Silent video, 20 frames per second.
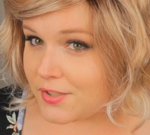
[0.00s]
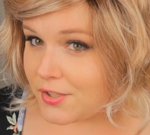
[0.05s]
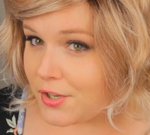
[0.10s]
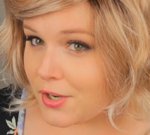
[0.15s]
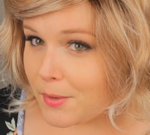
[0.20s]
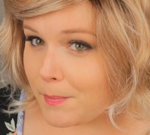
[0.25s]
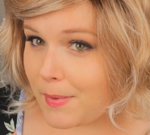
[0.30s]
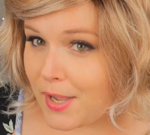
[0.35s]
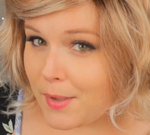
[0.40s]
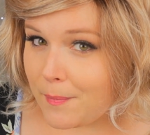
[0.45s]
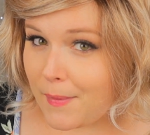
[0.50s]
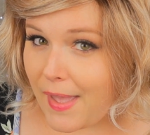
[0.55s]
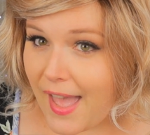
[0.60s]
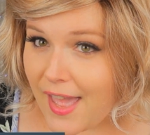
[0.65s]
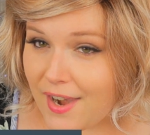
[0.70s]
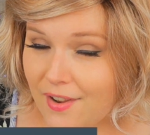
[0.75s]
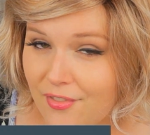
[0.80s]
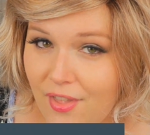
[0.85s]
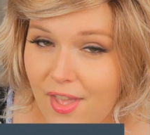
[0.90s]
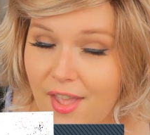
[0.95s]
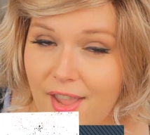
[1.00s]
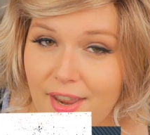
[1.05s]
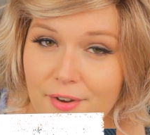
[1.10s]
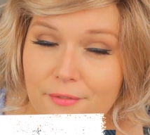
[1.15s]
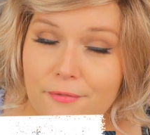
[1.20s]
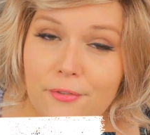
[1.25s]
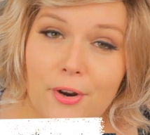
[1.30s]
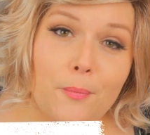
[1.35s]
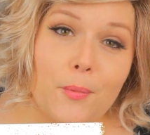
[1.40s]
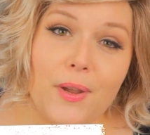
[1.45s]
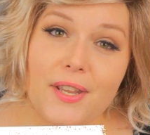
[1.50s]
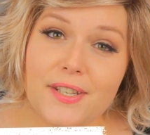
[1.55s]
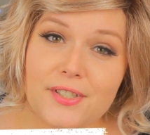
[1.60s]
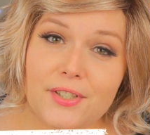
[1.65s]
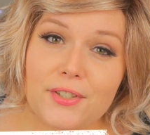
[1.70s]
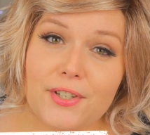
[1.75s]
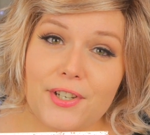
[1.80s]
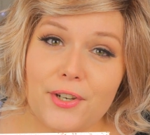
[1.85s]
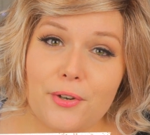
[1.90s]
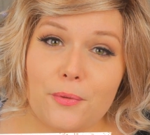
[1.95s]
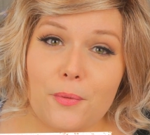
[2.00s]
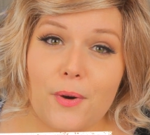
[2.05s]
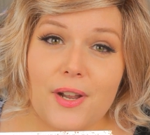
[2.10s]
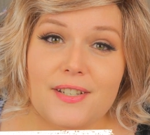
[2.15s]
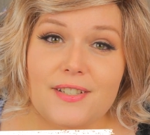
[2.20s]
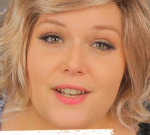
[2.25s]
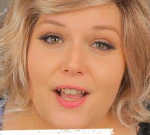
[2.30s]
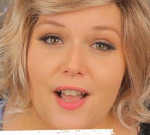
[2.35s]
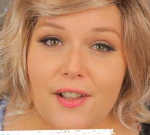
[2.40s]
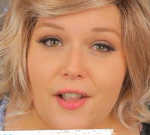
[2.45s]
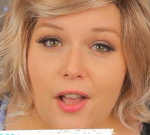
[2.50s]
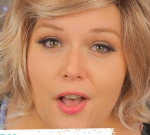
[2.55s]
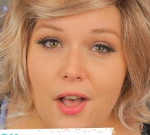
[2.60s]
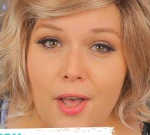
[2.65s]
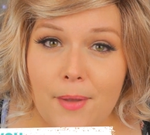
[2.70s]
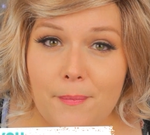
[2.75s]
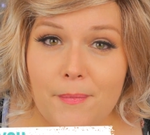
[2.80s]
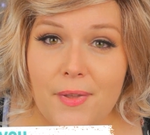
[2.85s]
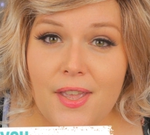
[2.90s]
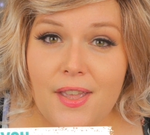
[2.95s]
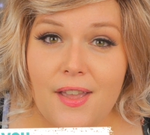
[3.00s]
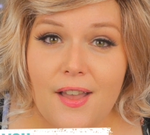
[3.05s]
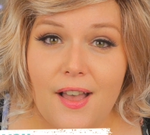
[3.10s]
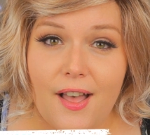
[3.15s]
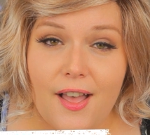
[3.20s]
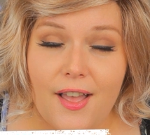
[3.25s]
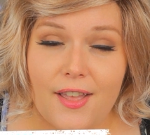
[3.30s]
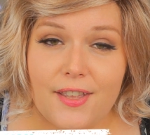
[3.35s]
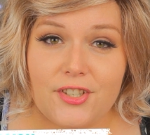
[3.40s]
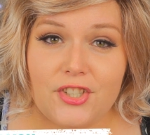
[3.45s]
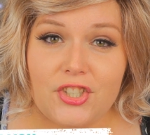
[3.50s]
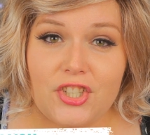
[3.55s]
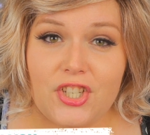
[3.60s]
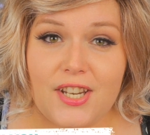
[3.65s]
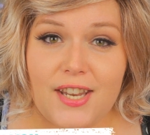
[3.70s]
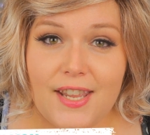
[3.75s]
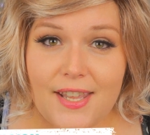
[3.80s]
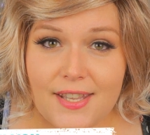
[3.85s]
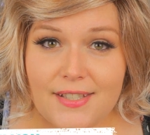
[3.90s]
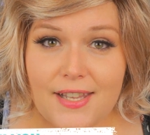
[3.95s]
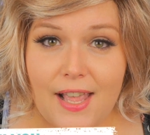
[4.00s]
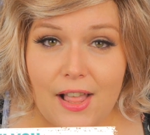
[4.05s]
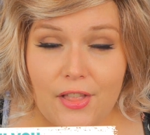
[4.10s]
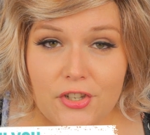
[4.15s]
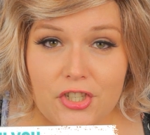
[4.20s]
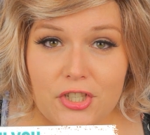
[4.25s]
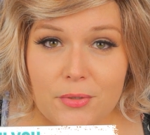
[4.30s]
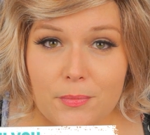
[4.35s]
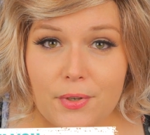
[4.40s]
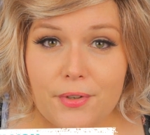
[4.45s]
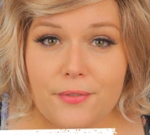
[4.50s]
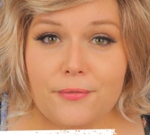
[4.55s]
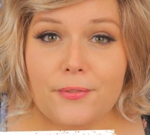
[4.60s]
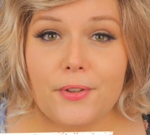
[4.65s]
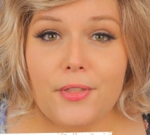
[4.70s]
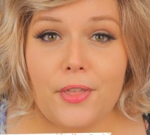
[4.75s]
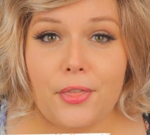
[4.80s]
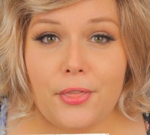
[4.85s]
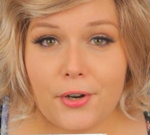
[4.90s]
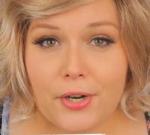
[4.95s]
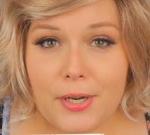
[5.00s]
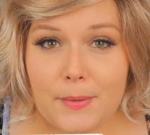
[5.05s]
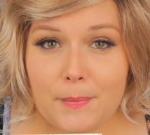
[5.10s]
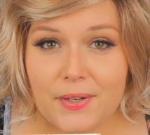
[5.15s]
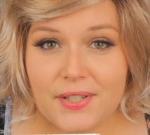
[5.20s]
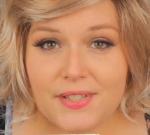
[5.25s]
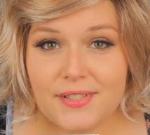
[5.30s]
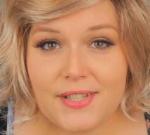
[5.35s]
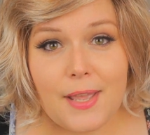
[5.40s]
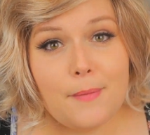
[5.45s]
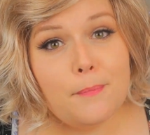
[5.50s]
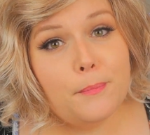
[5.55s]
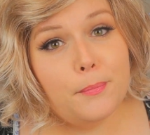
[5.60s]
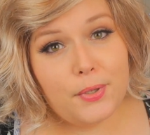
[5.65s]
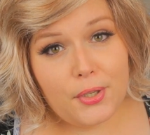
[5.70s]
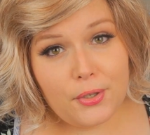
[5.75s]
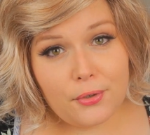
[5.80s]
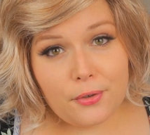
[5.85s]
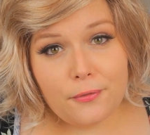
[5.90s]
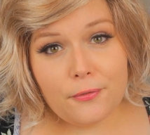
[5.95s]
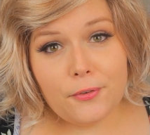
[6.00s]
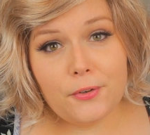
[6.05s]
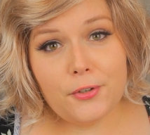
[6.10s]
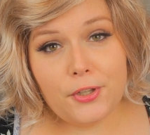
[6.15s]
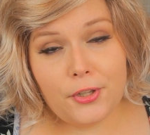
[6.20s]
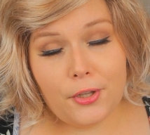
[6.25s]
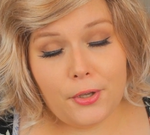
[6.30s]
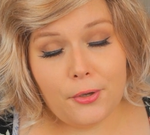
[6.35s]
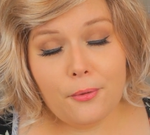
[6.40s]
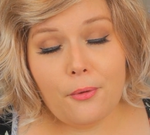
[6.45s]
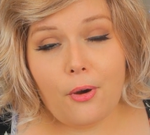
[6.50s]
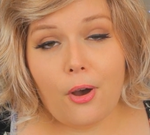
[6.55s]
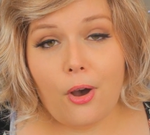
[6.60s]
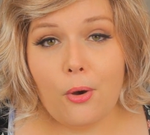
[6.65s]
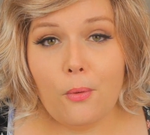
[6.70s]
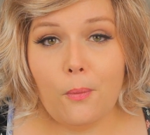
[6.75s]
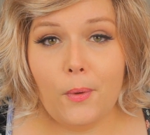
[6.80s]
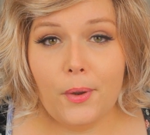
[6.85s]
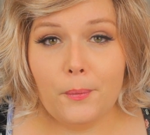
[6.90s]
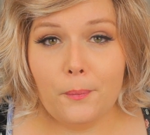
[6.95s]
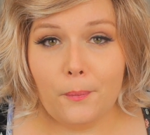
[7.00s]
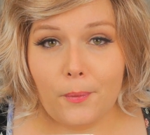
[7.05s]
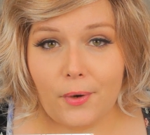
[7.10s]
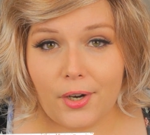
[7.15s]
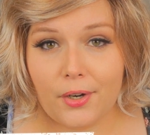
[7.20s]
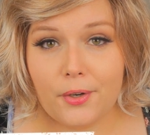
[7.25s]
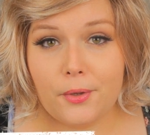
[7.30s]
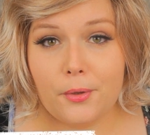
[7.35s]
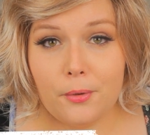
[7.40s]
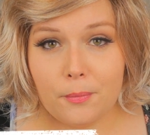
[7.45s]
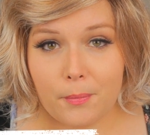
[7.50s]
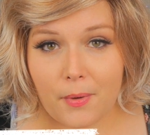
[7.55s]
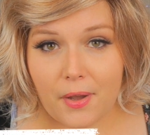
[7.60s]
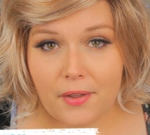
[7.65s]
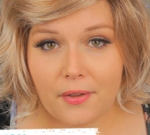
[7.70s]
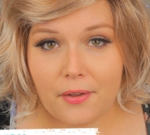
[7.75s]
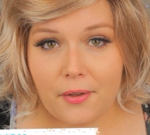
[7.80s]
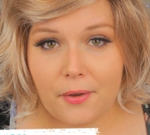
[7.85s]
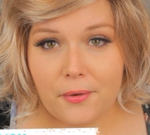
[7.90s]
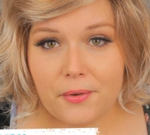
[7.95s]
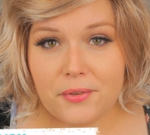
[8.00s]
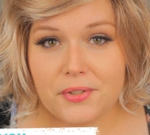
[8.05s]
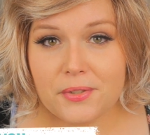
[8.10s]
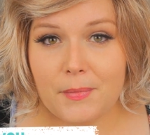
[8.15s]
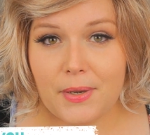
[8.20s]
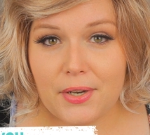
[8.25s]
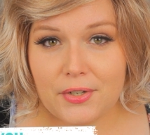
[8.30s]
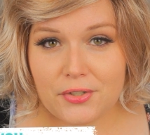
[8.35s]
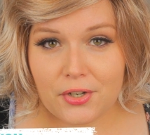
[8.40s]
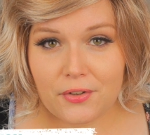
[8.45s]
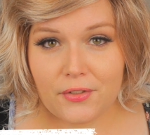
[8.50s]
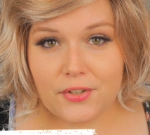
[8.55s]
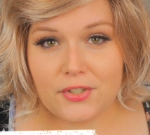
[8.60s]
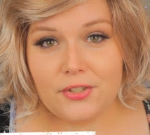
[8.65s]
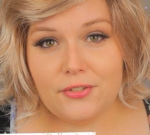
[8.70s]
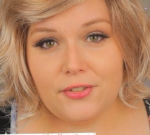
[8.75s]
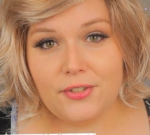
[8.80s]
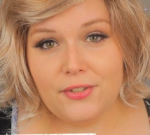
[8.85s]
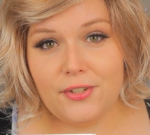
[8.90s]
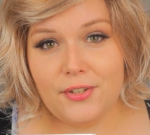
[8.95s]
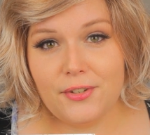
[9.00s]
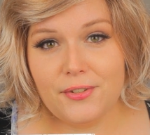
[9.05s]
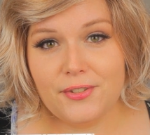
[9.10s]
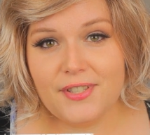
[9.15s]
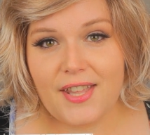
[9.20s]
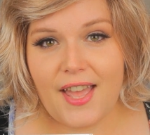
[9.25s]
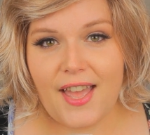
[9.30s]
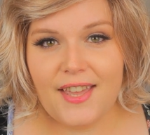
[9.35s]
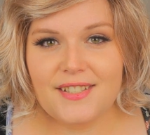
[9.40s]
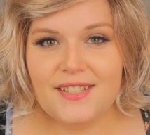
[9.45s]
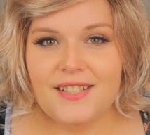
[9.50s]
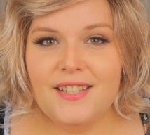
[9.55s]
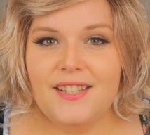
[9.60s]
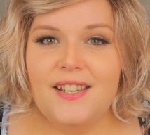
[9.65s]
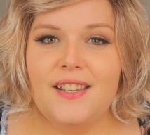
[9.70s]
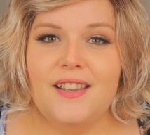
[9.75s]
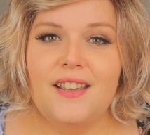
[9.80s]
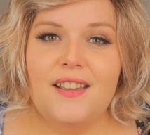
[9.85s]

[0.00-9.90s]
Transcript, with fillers: So you can pick up Adeline from wigstudio1.com. Uh, she is eligible for the 30% Beautiful You, all one word coupon code, so make sure that you do use that.